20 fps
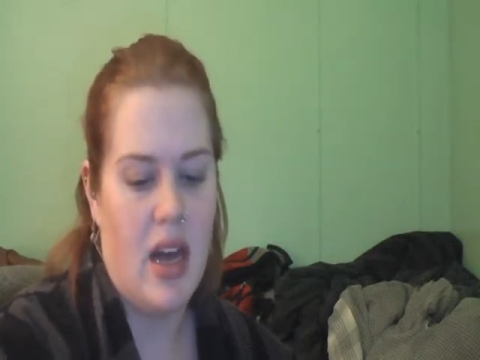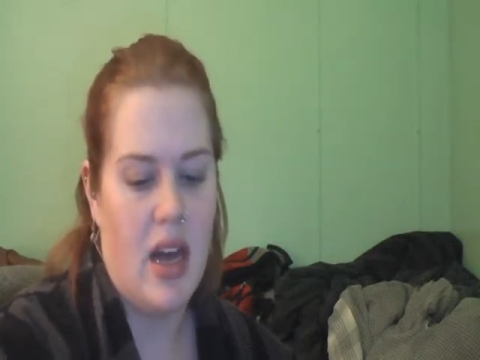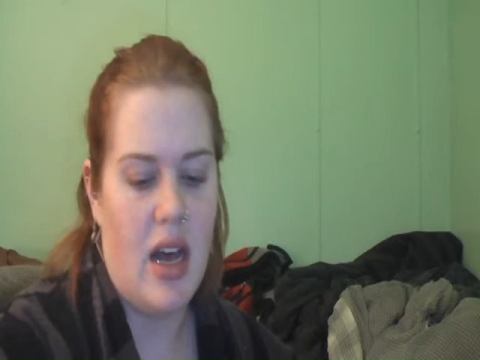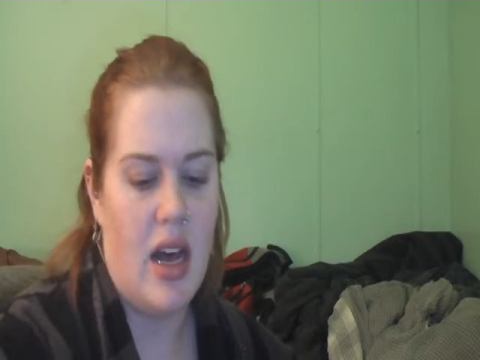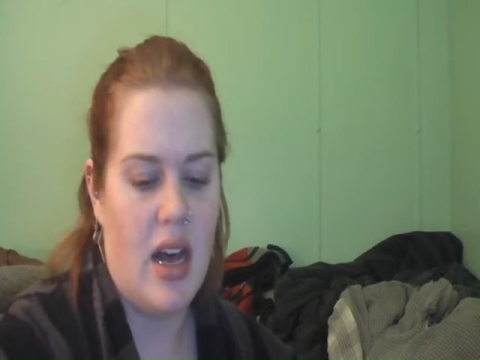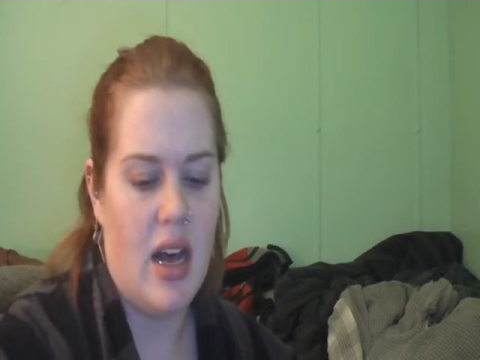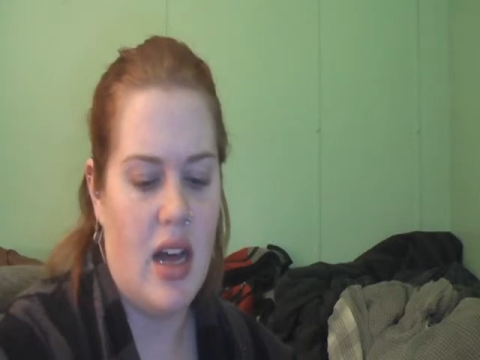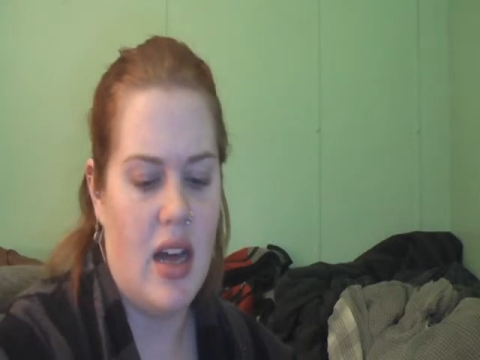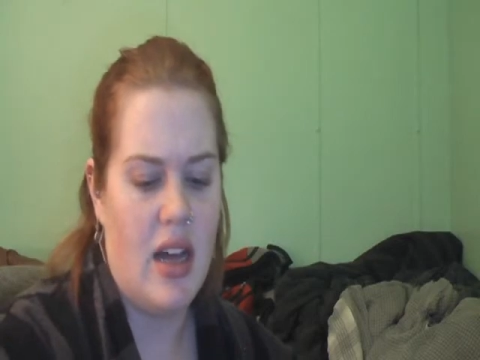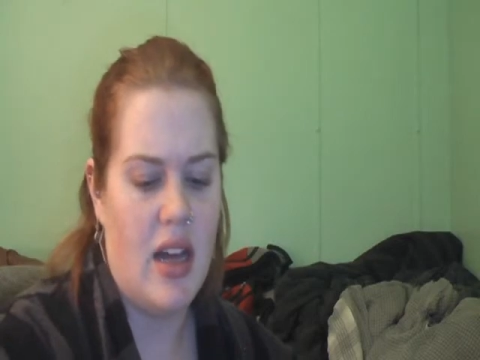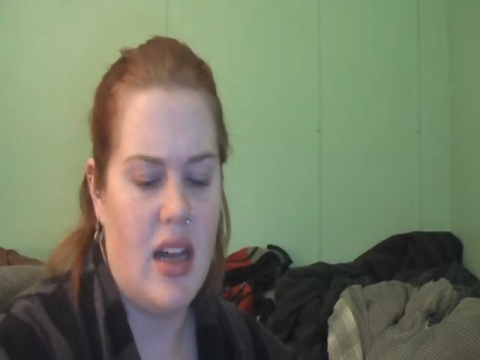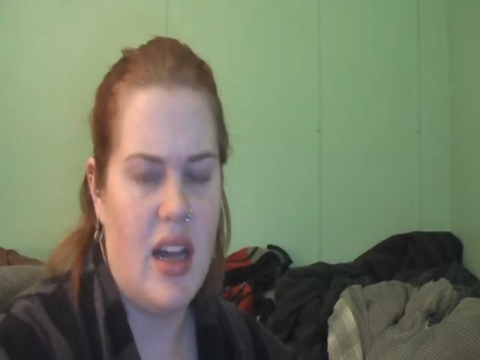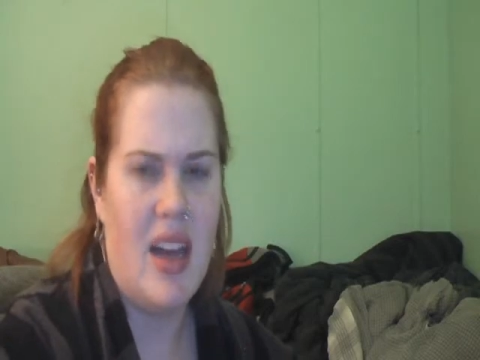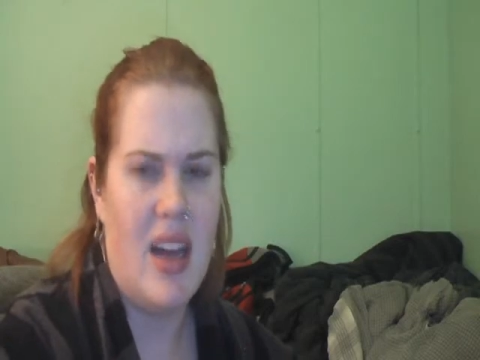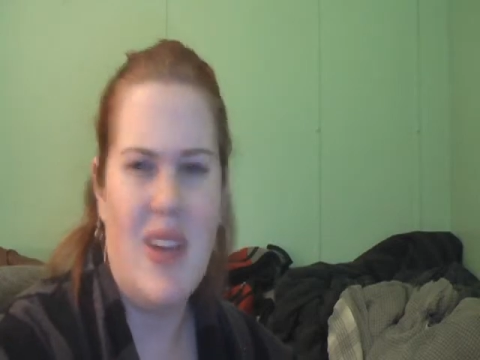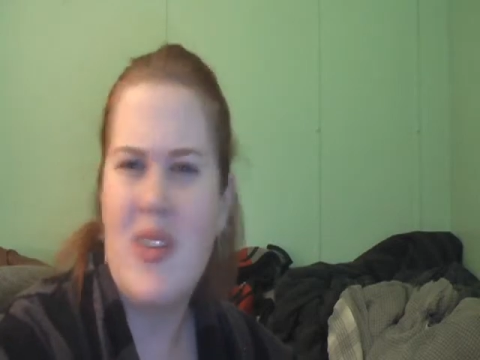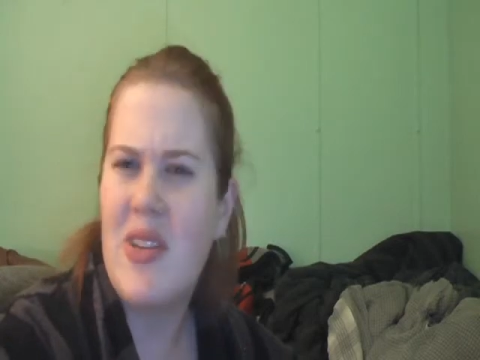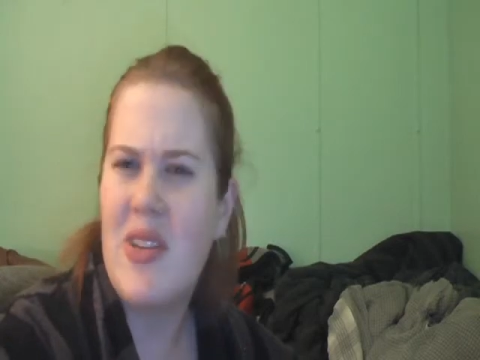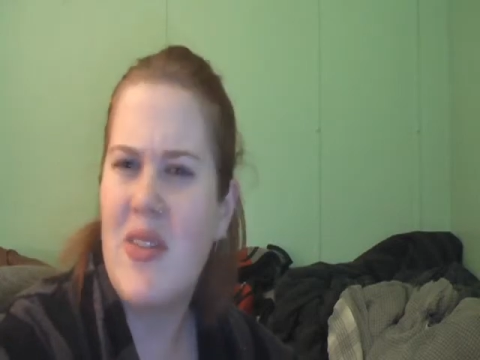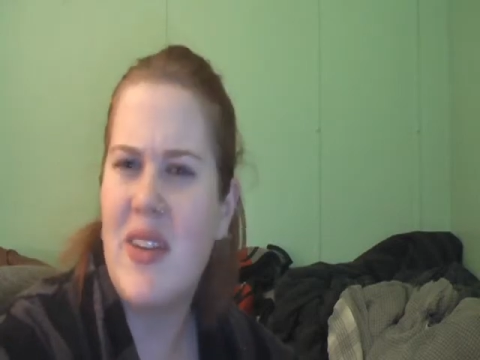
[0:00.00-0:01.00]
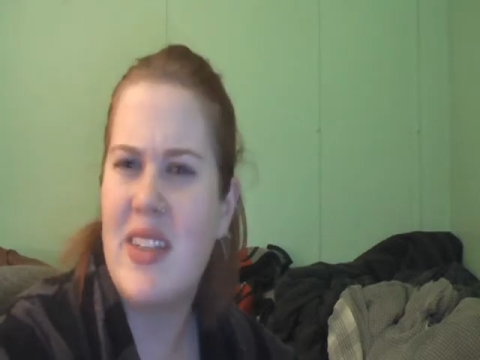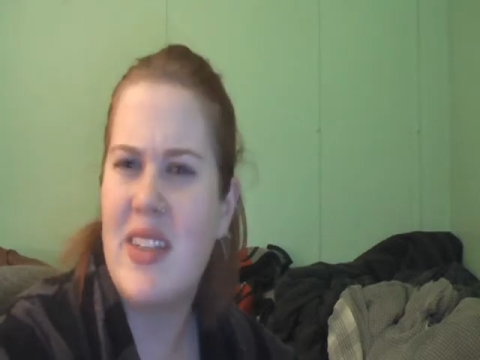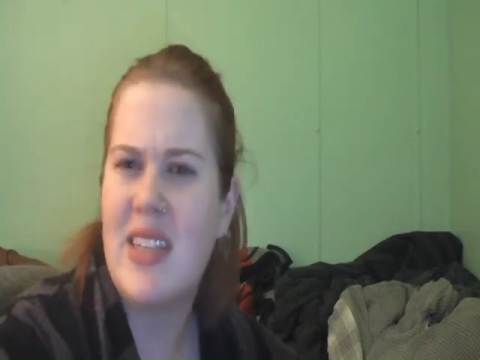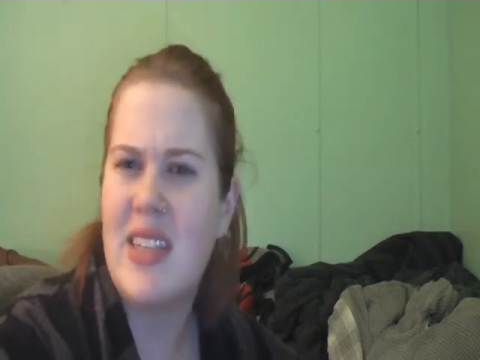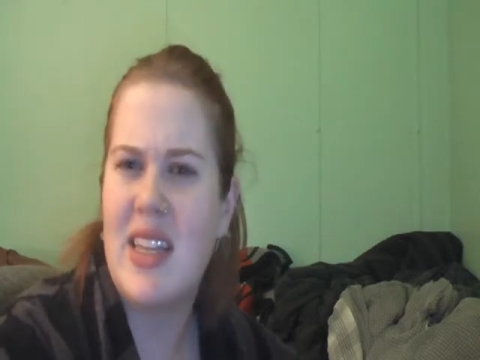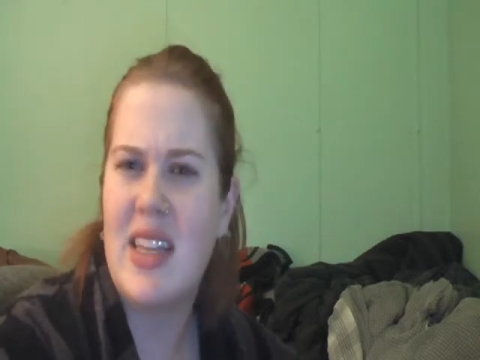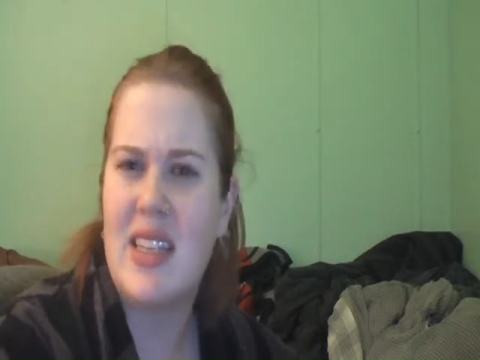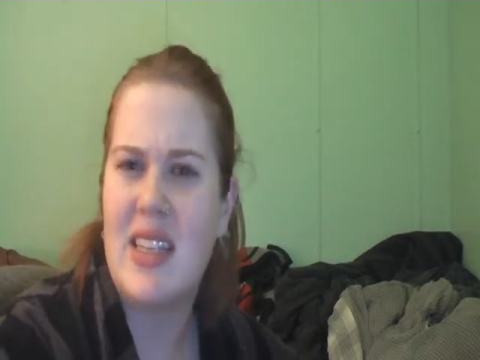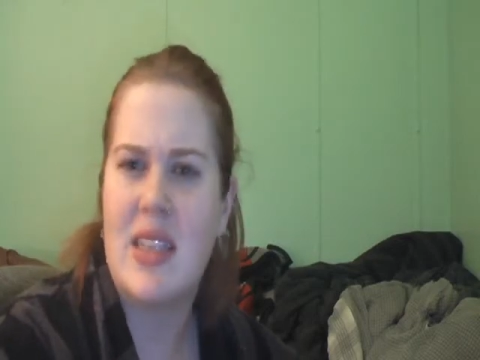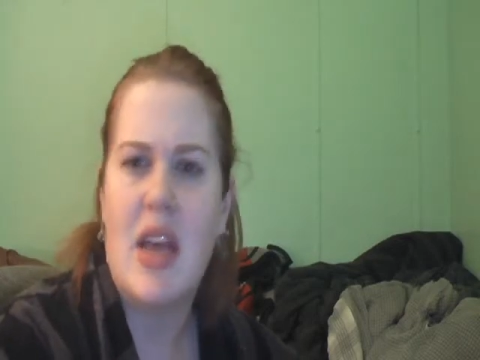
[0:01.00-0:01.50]
I don't know if I
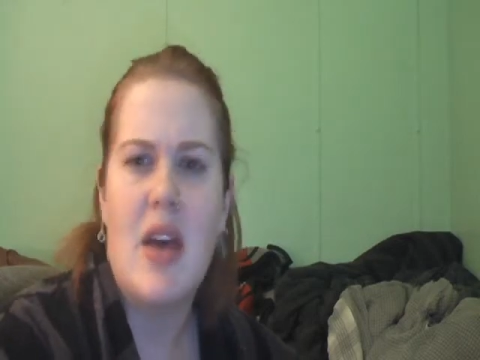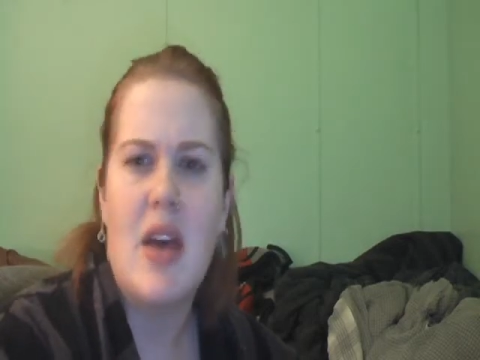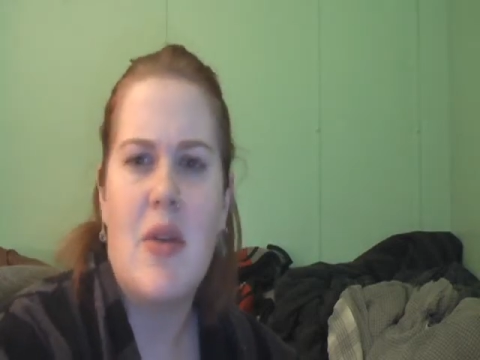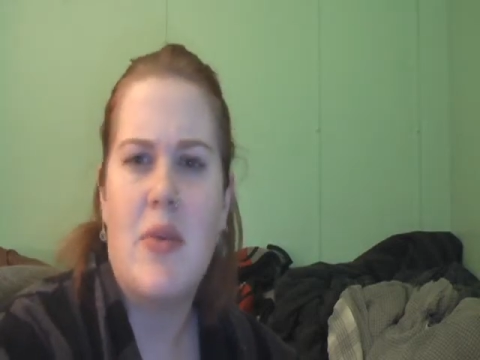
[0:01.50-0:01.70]
said this.